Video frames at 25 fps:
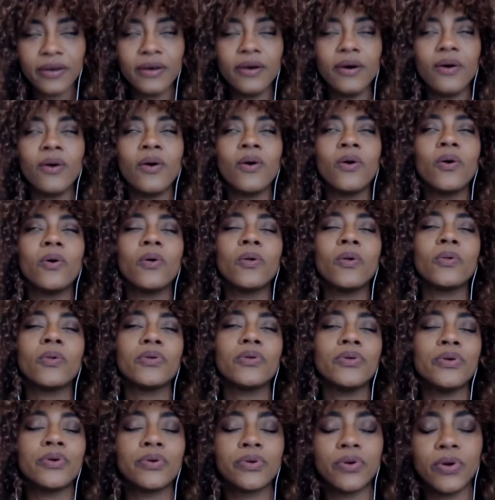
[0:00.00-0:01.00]
all
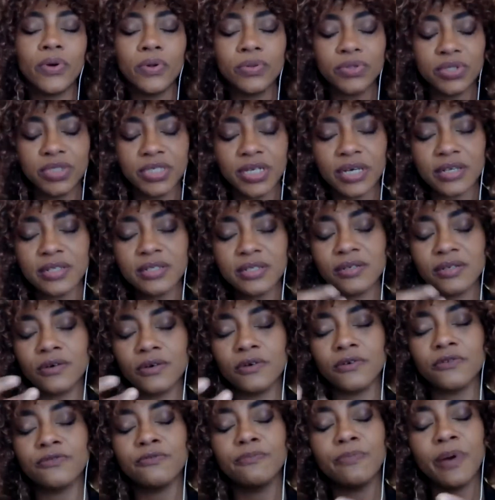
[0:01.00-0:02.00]
your gold dust
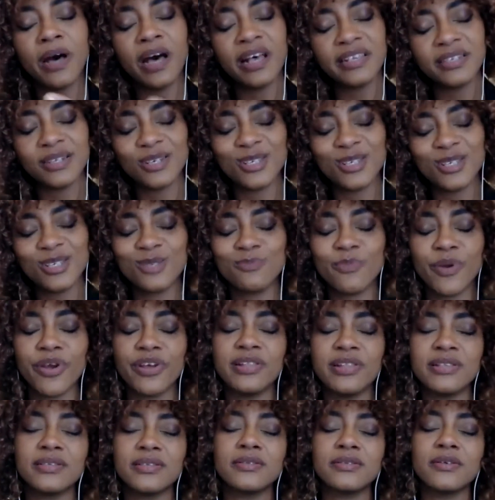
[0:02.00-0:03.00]
of past
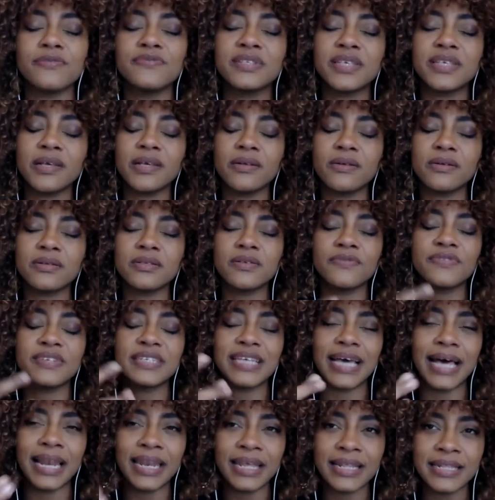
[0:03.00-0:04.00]
experiences, of skills, of
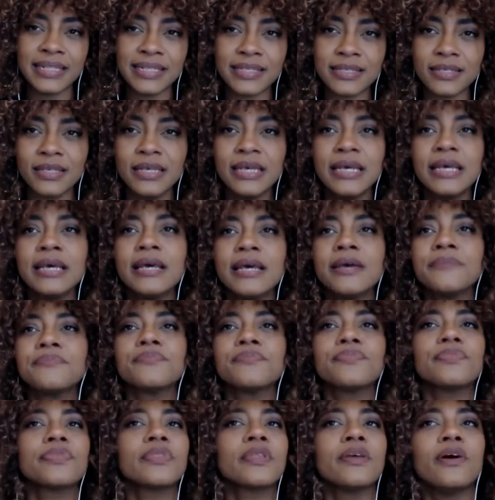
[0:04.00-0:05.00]
talents,
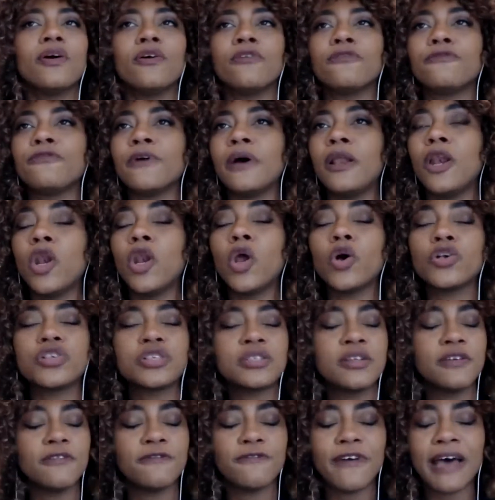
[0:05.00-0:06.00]
of
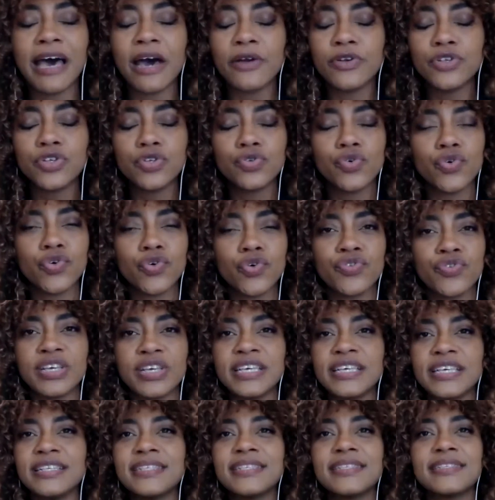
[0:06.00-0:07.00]
lost and found
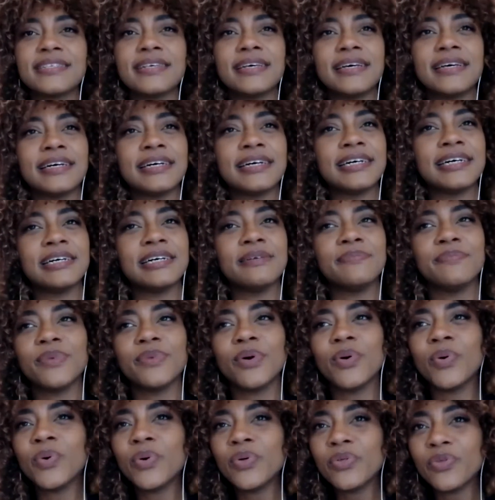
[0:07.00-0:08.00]
stories,
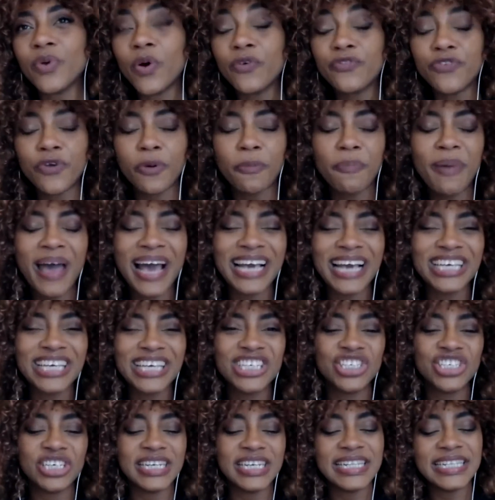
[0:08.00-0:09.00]
all of your
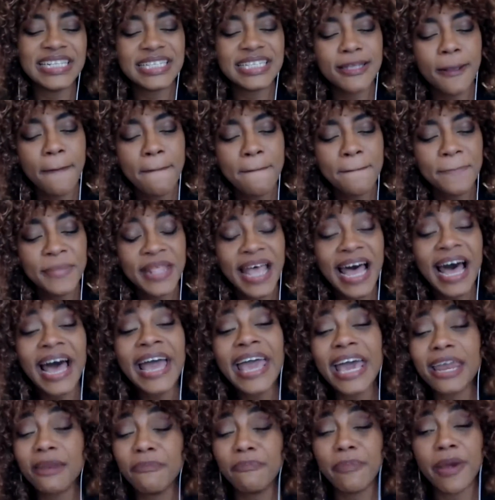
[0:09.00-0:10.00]
passions. I
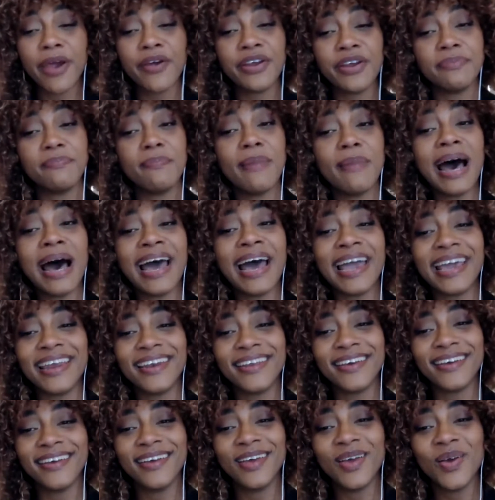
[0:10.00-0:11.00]
had buried
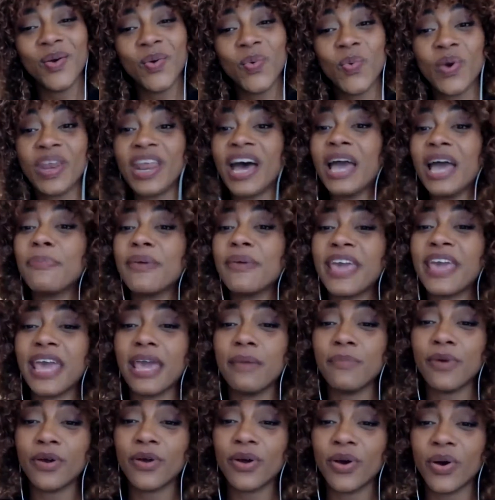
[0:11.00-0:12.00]
mine. When I
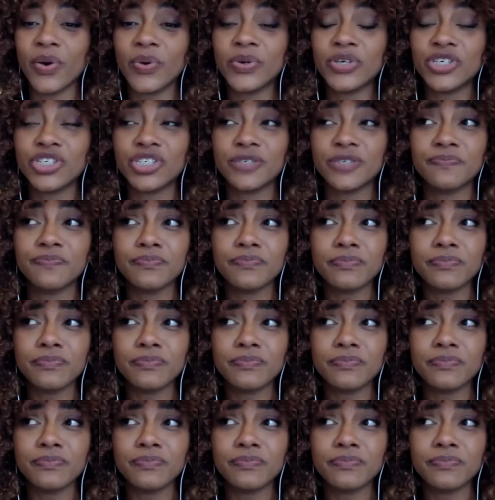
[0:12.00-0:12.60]
became a coach,